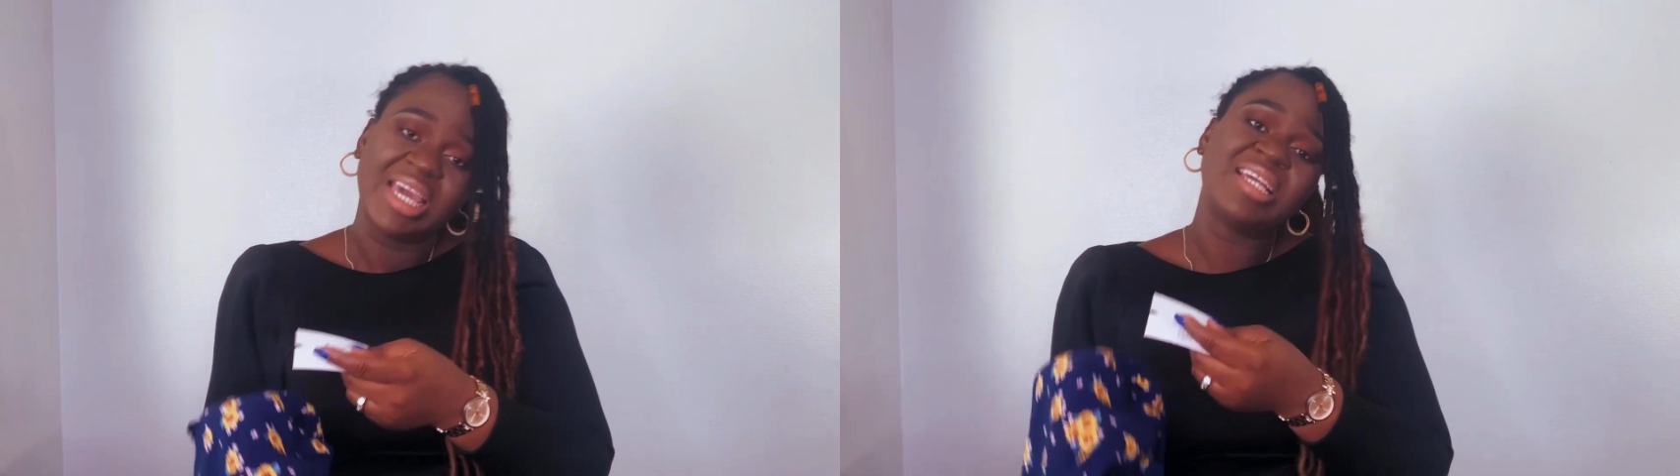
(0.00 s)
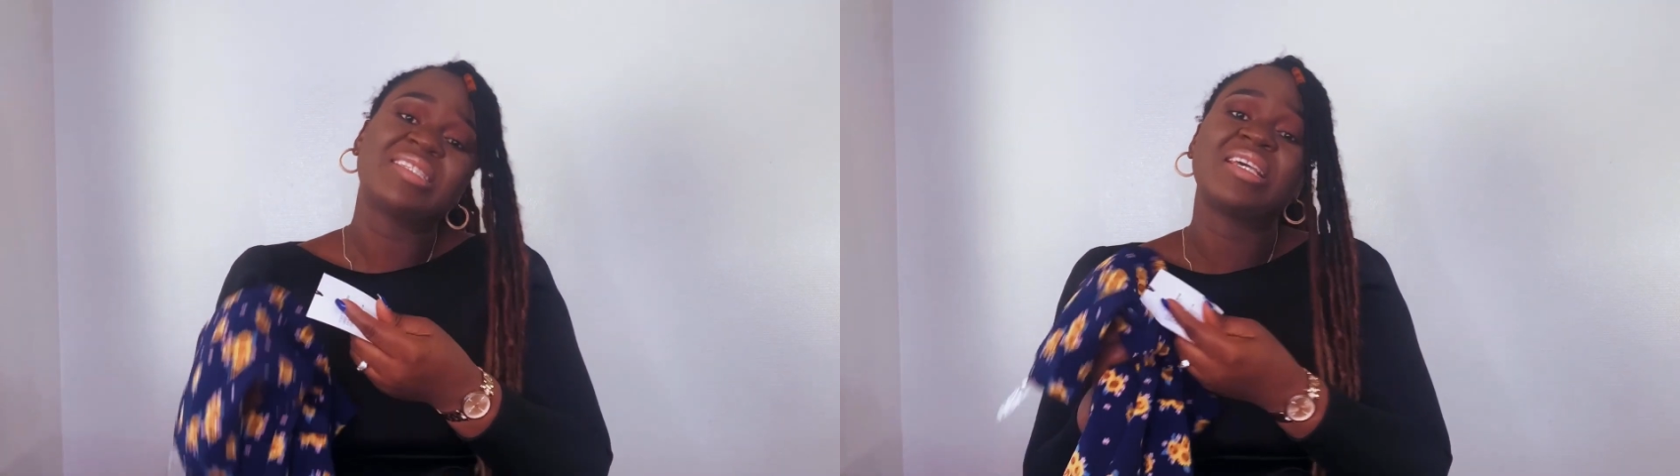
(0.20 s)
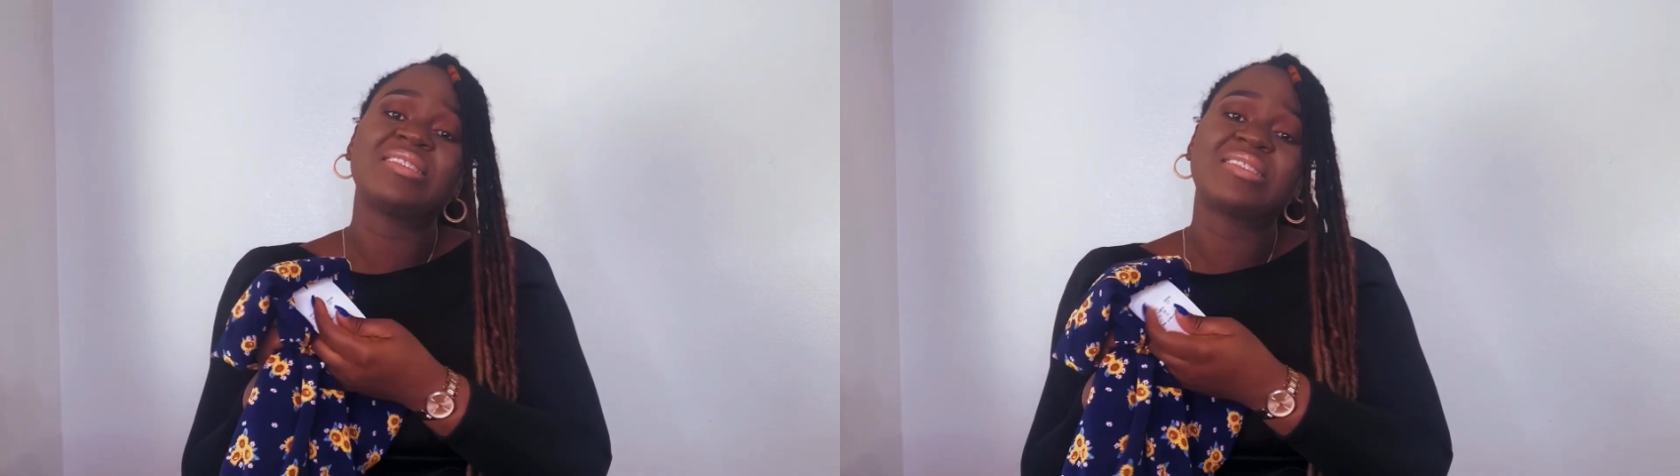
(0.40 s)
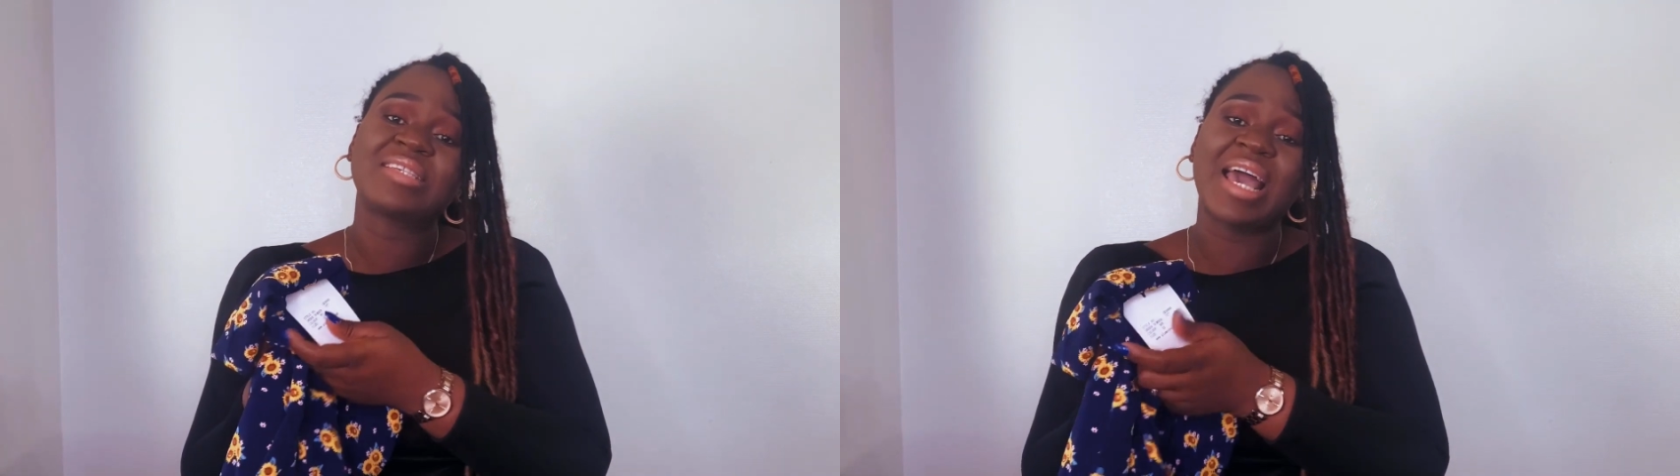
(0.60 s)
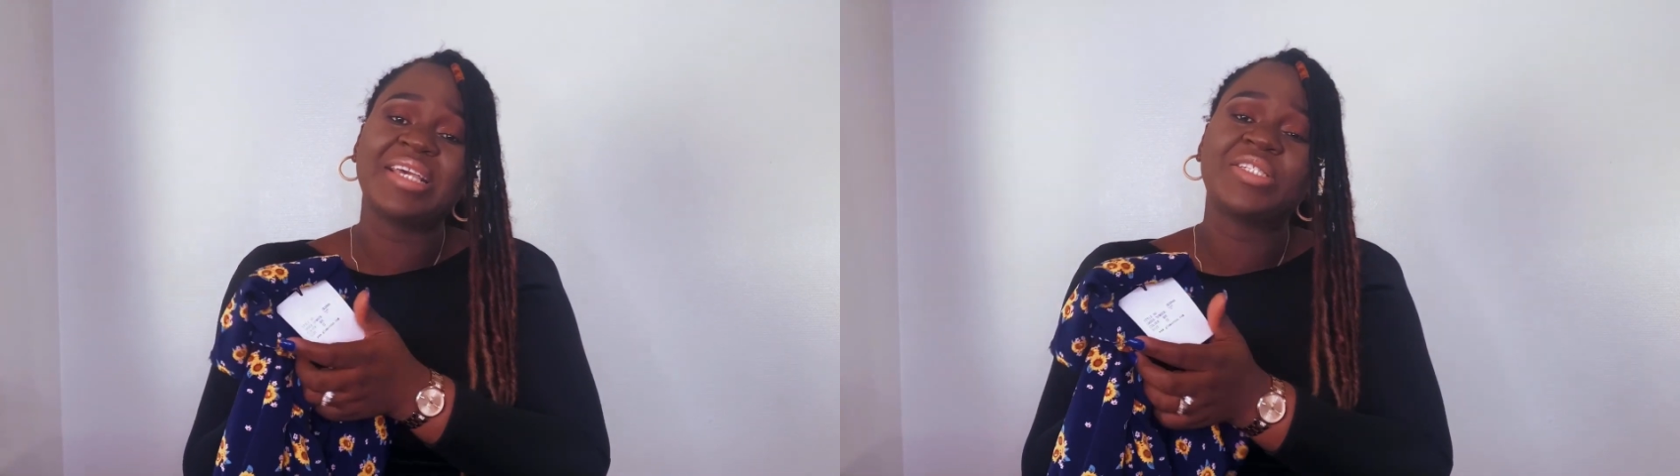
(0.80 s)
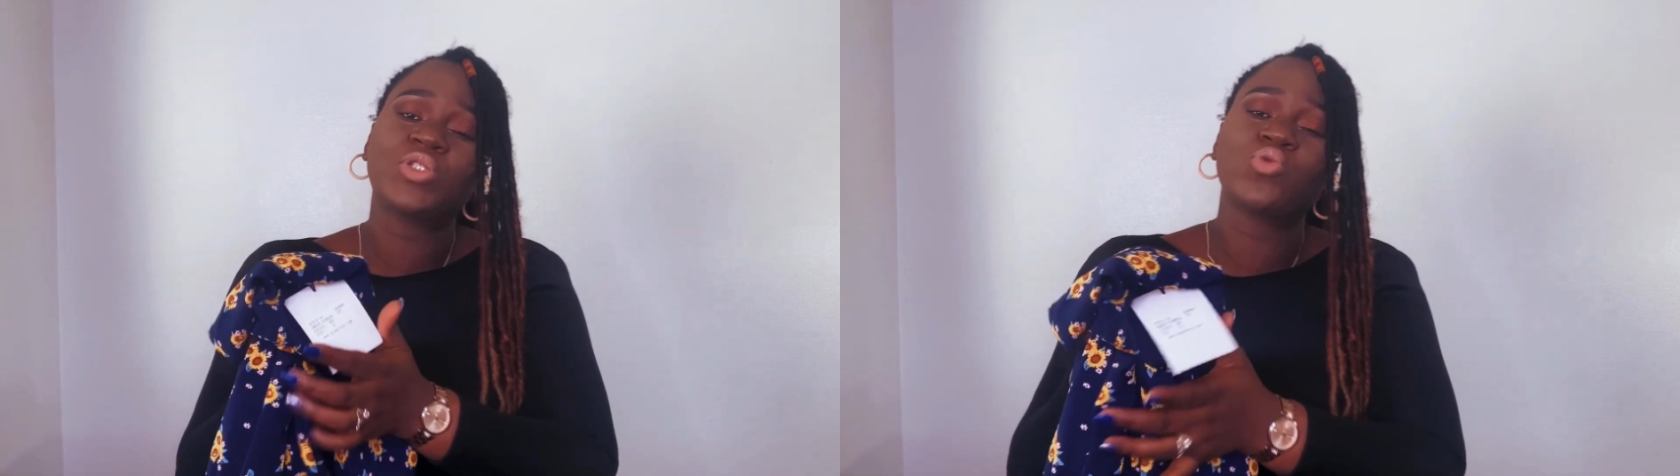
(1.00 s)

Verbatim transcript: it's in size